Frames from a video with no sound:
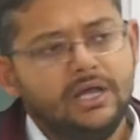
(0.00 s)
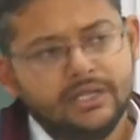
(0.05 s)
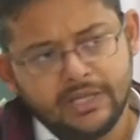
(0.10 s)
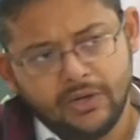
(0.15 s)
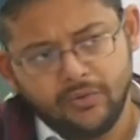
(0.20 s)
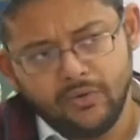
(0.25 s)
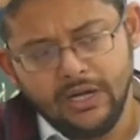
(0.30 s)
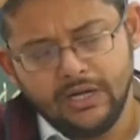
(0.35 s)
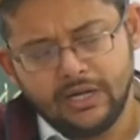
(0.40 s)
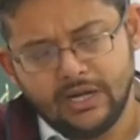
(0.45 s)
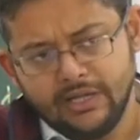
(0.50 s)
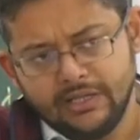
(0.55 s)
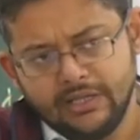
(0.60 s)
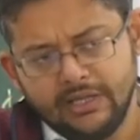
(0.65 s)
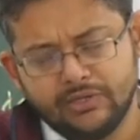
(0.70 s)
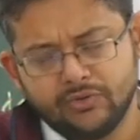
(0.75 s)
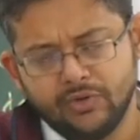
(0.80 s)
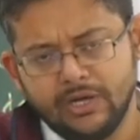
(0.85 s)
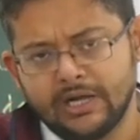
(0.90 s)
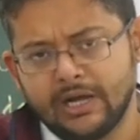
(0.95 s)
It
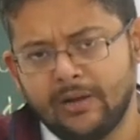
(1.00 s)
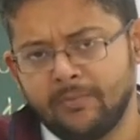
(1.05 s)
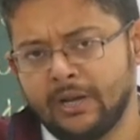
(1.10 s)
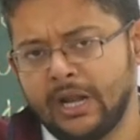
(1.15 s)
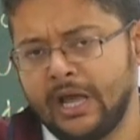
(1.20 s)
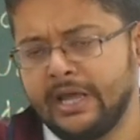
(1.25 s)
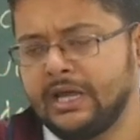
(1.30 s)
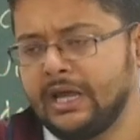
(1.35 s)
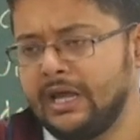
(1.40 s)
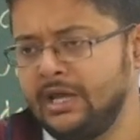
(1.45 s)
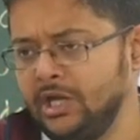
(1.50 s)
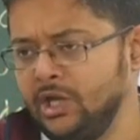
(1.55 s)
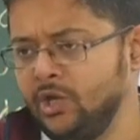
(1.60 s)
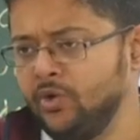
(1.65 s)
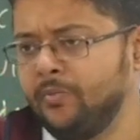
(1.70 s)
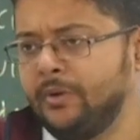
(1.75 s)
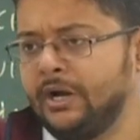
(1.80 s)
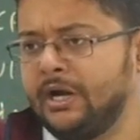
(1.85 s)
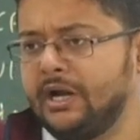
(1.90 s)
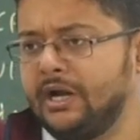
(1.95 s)
will come like
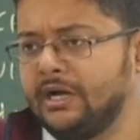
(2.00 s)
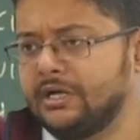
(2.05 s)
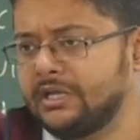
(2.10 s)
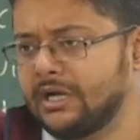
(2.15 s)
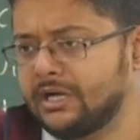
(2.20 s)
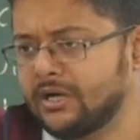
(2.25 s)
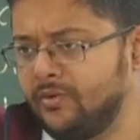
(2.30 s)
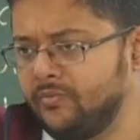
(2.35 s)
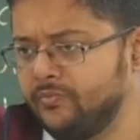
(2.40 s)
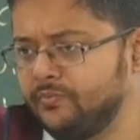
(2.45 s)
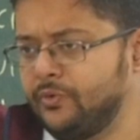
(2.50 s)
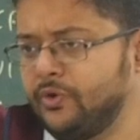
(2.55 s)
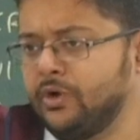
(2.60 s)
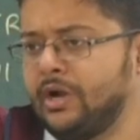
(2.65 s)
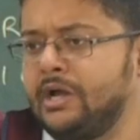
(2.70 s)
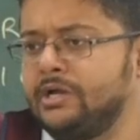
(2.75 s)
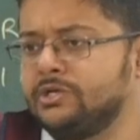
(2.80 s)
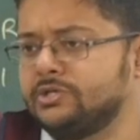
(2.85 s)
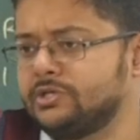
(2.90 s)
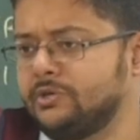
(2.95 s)
enumerate the
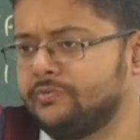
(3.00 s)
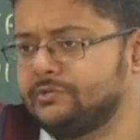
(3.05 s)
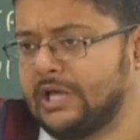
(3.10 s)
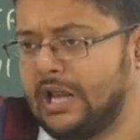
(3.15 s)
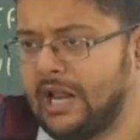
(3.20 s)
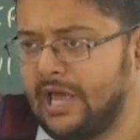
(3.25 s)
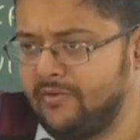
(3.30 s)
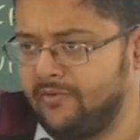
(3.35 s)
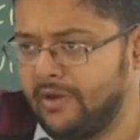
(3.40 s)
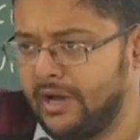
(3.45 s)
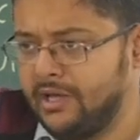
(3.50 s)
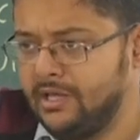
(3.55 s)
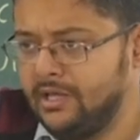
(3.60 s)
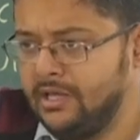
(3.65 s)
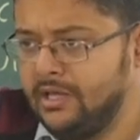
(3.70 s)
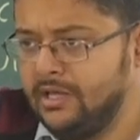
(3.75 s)
components of saliva.